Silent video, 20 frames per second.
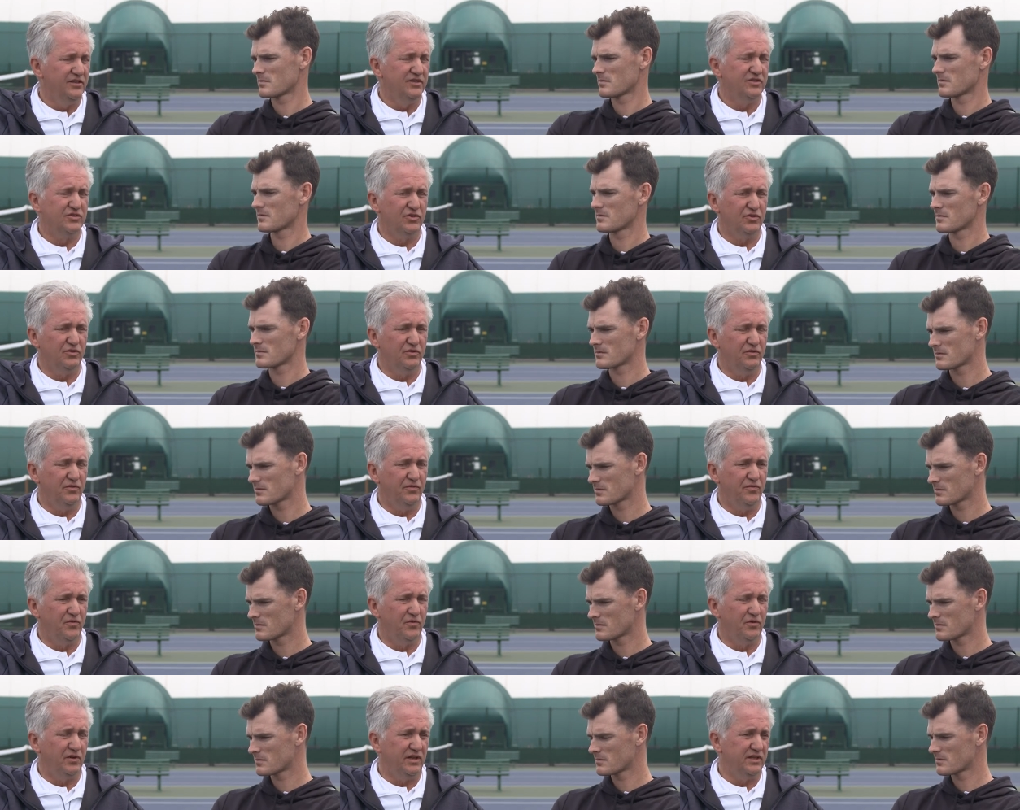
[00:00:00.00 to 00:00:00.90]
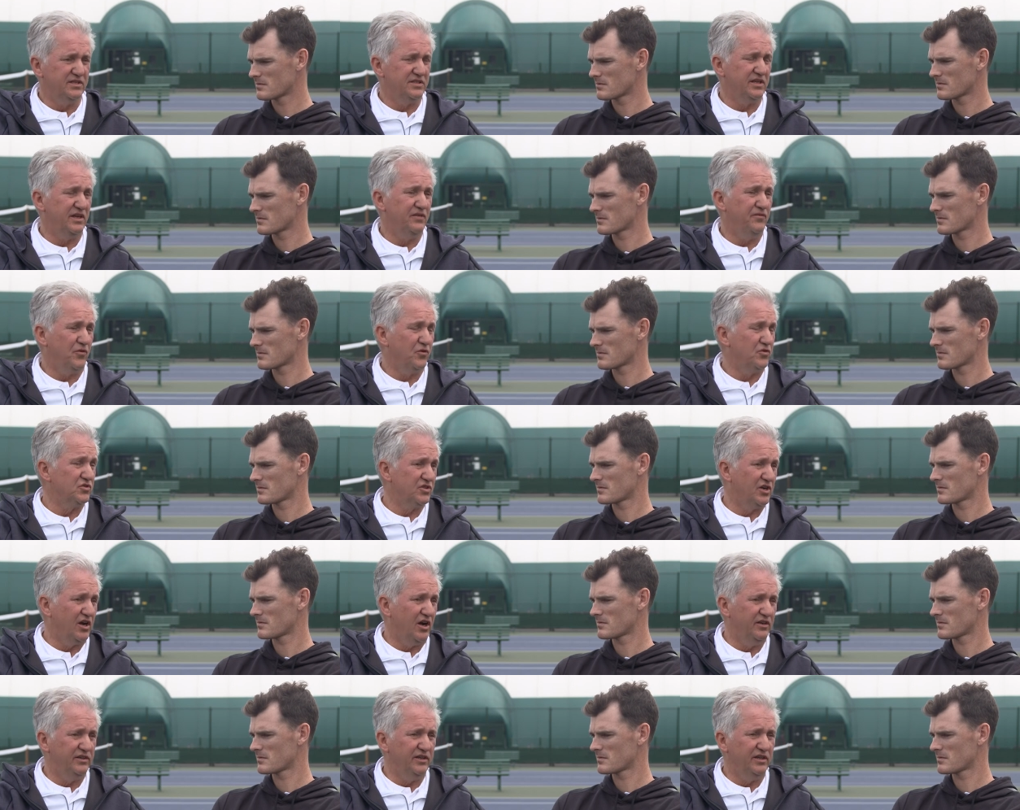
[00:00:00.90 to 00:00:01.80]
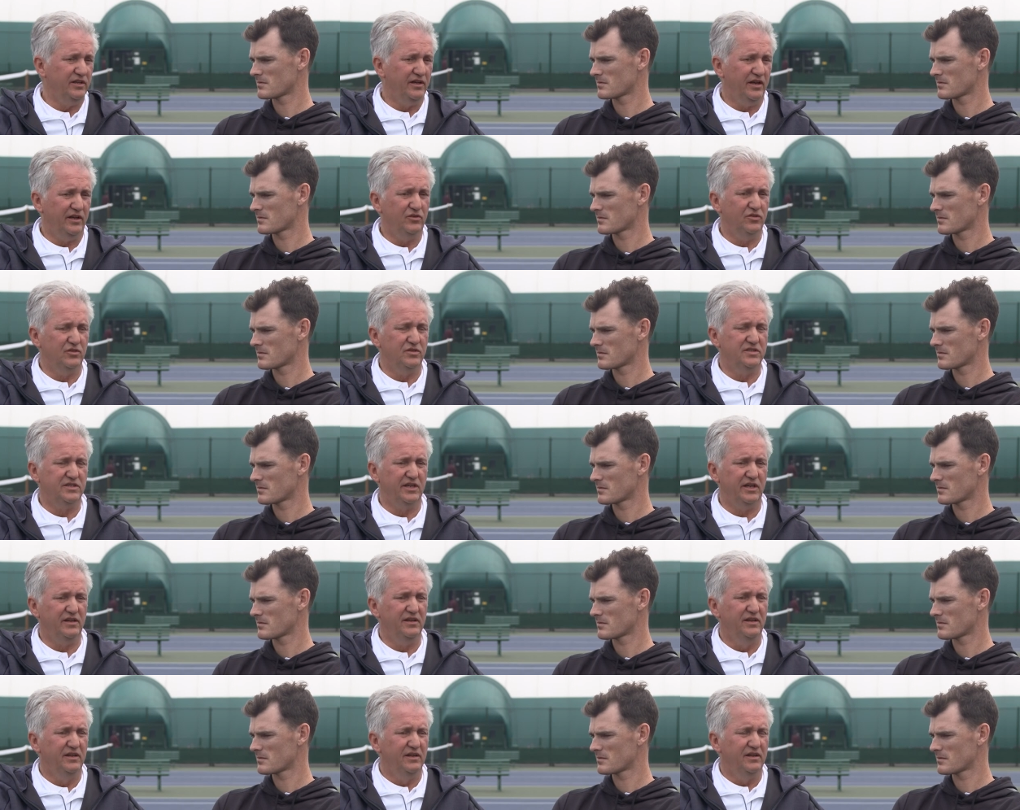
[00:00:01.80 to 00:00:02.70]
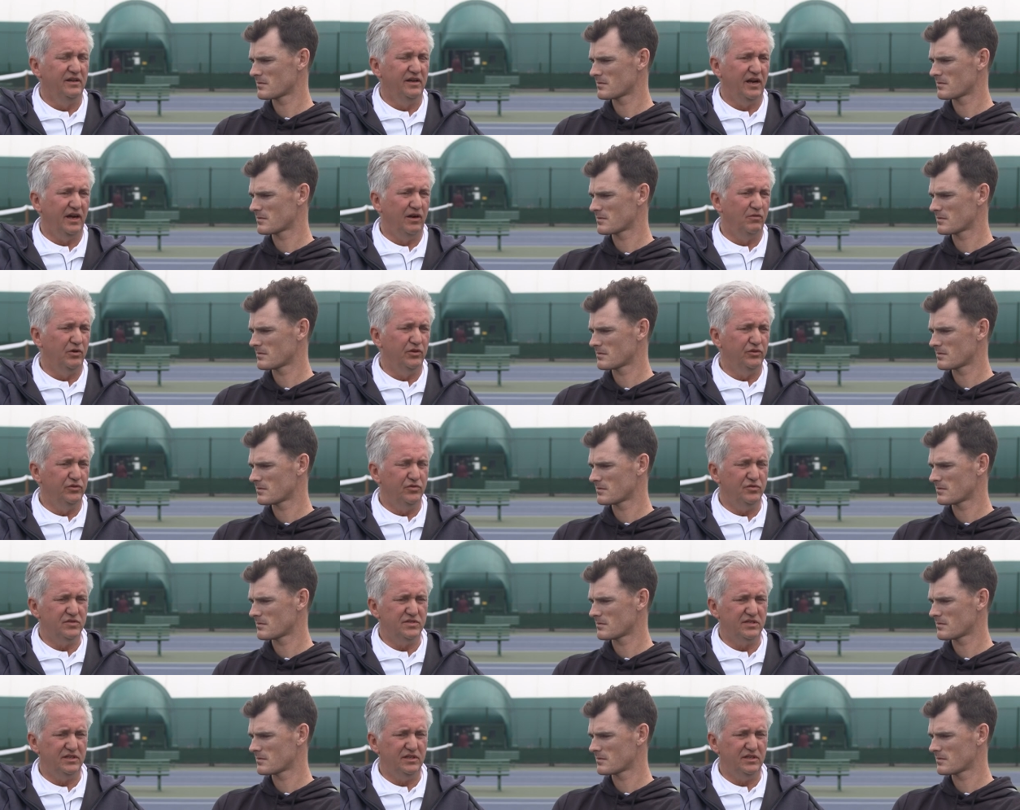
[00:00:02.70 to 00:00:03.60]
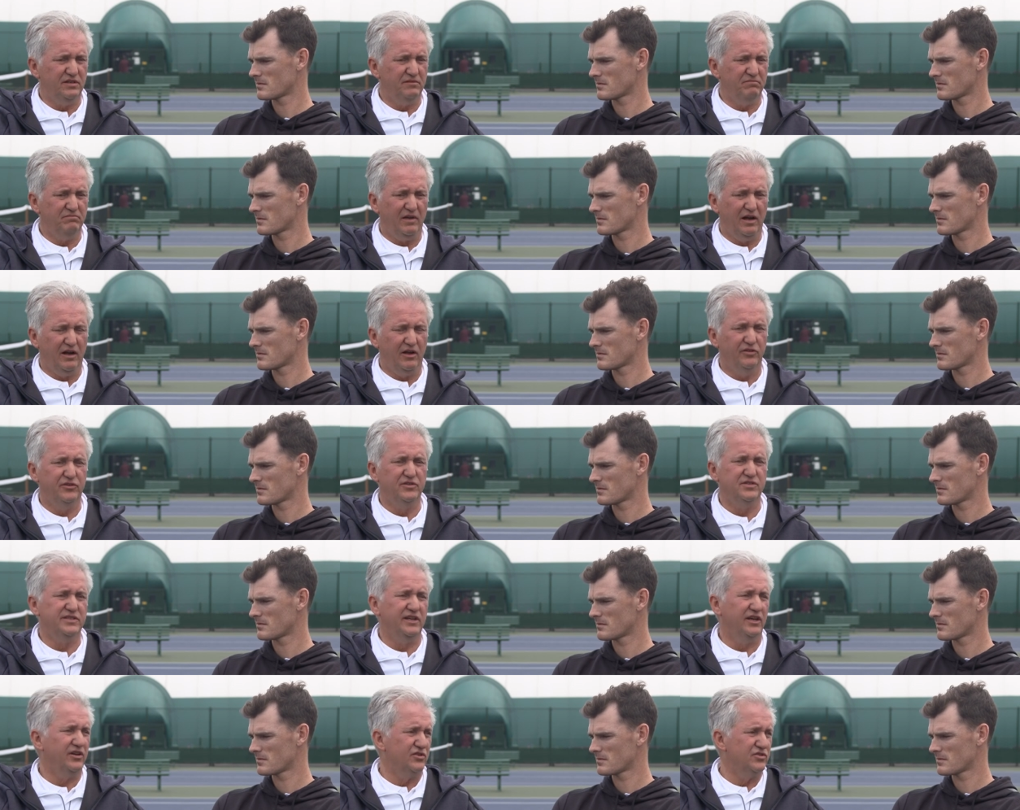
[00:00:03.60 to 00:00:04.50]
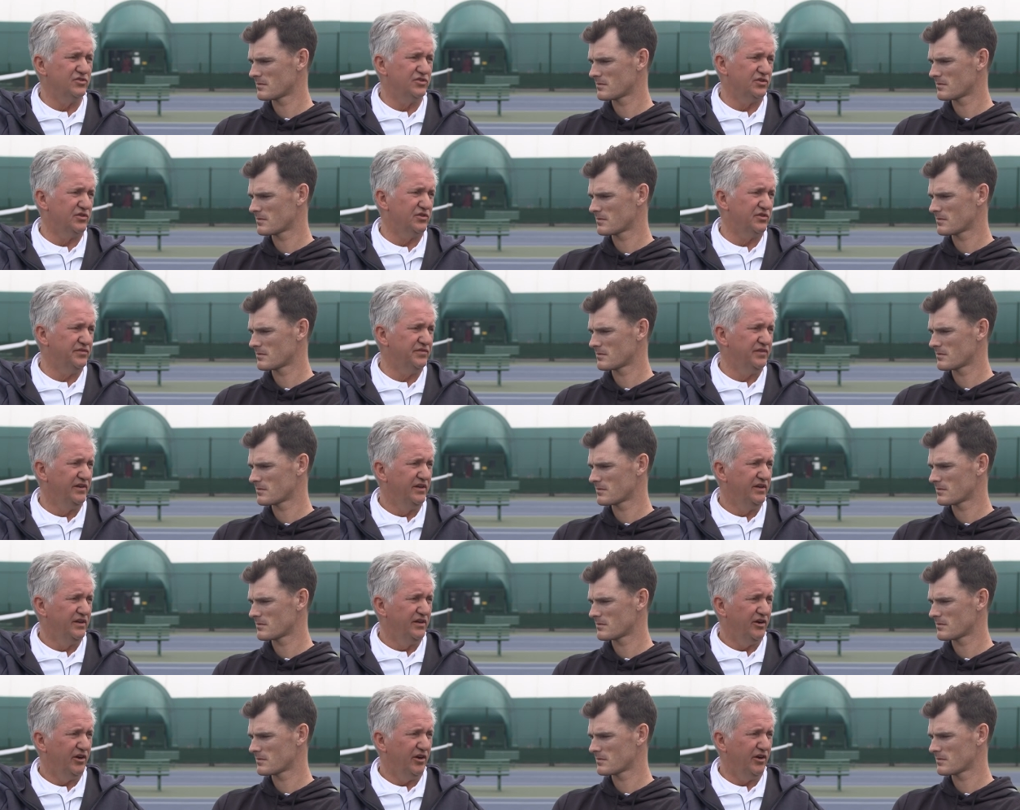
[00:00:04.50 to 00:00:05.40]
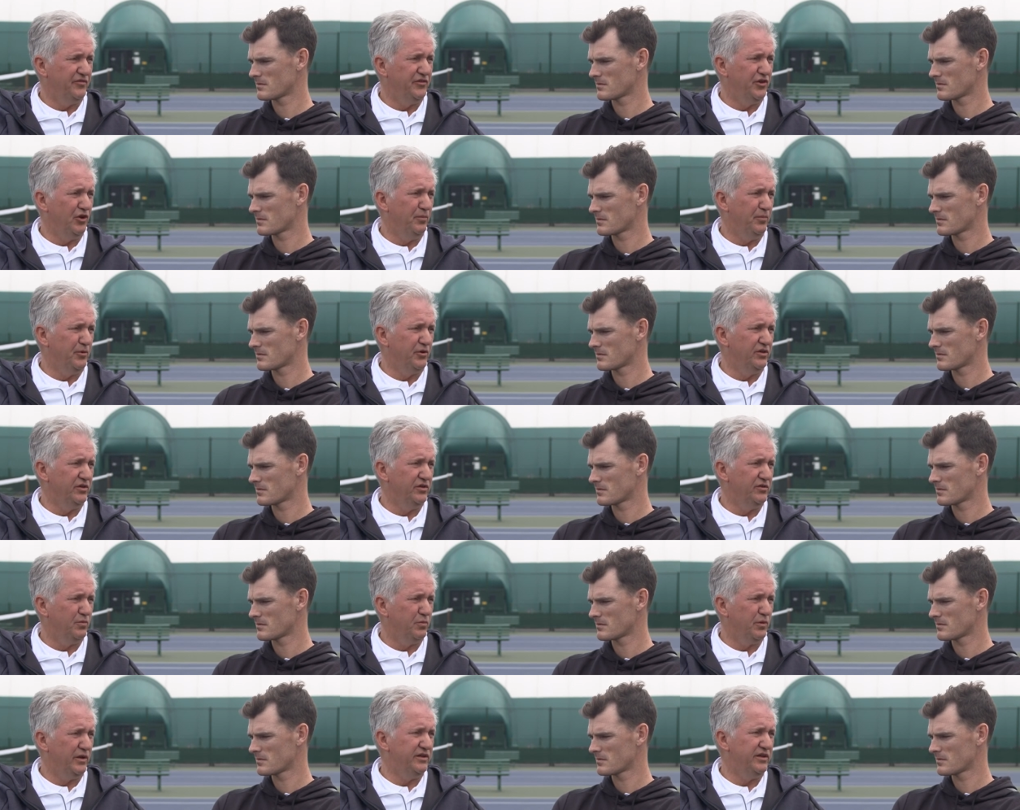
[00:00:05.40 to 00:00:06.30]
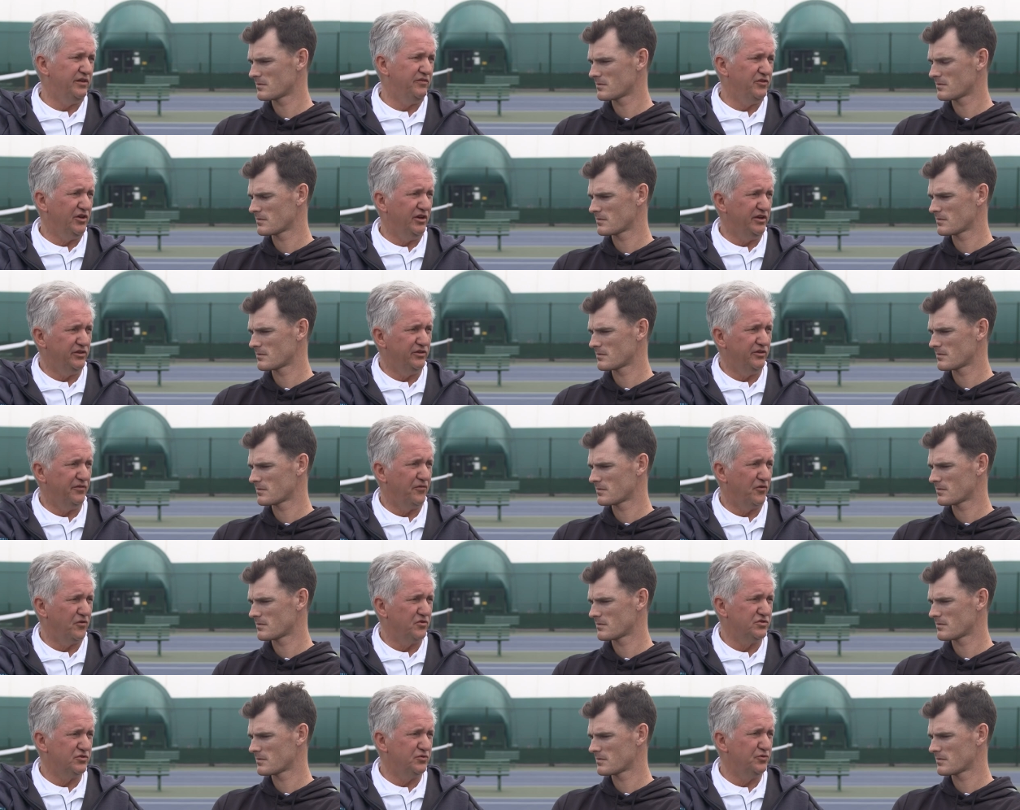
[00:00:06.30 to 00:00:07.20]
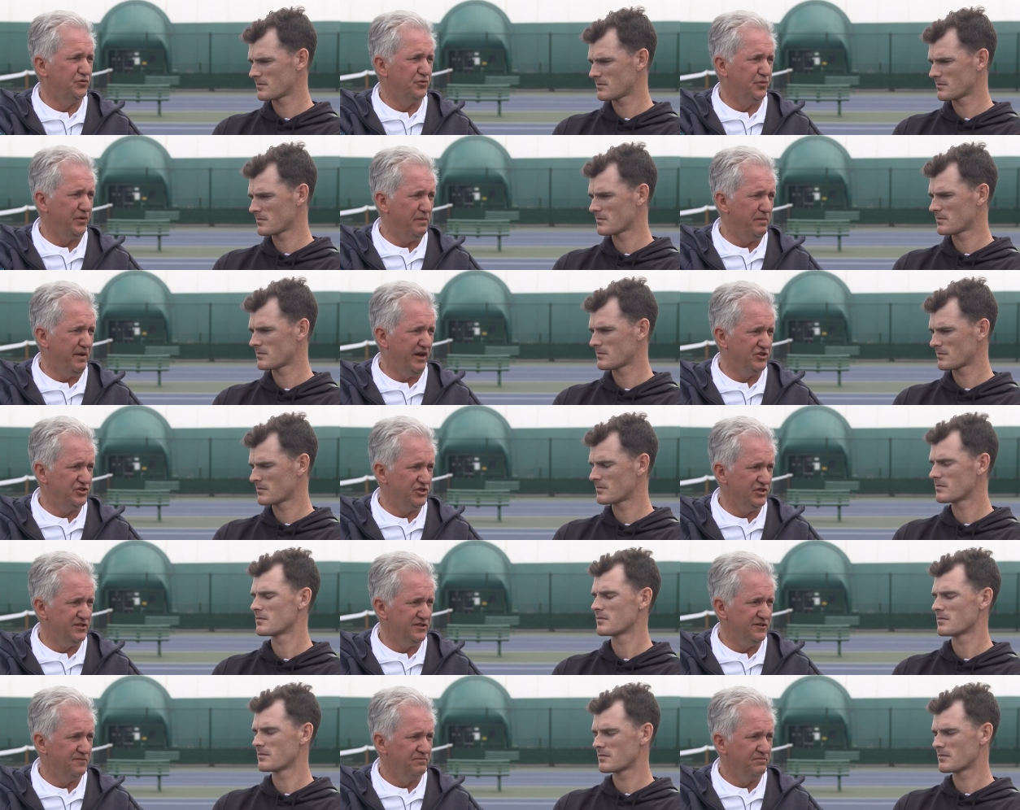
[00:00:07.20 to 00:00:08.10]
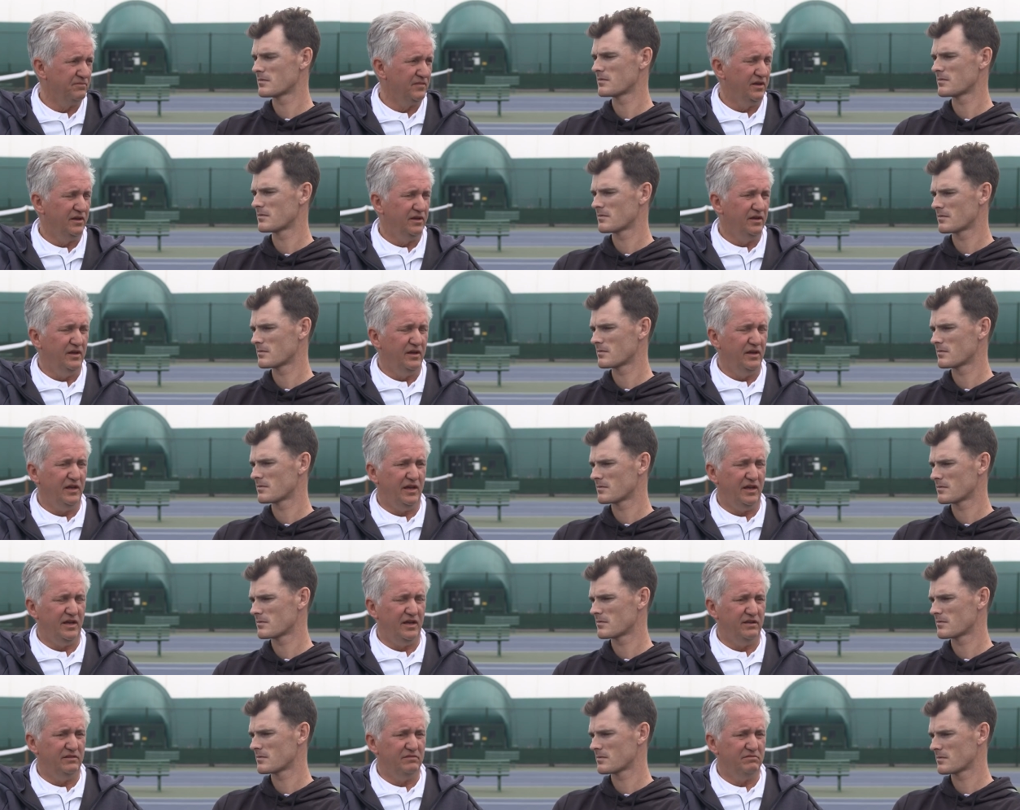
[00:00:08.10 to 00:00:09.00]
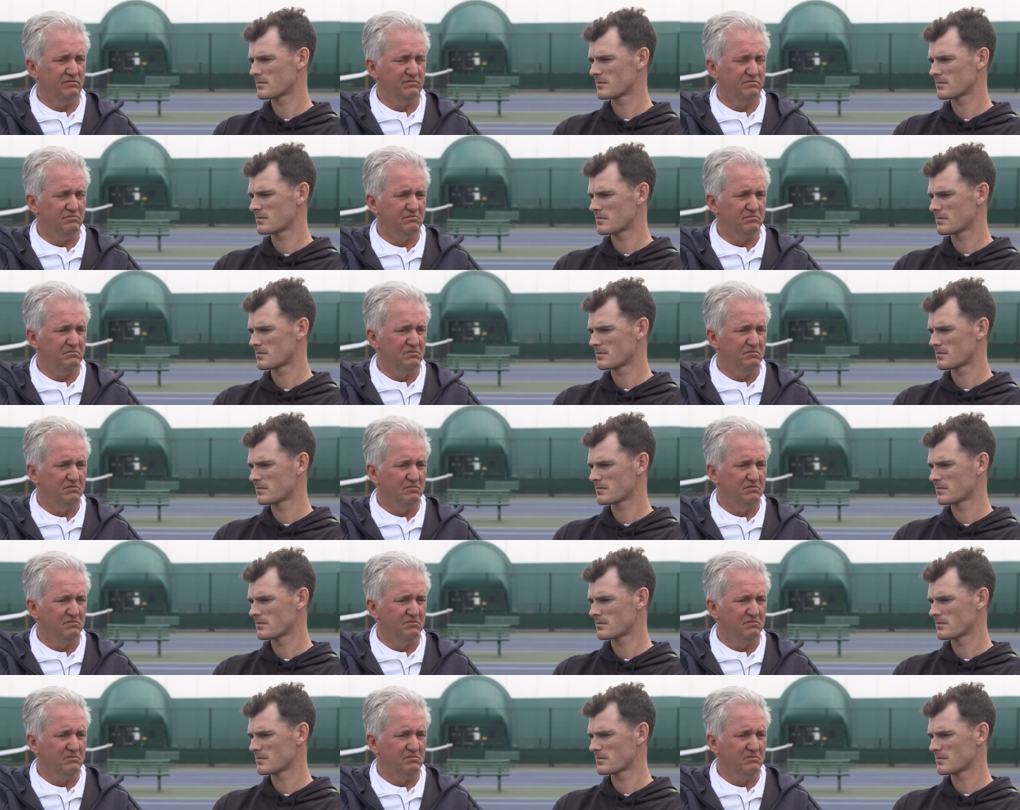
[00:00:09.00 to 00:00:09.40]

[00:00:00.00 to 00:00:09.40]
Speaker 1: So for let's say for scouting, I could say I want to see all the second serve of the opponent, what they've done in the first two three matches, and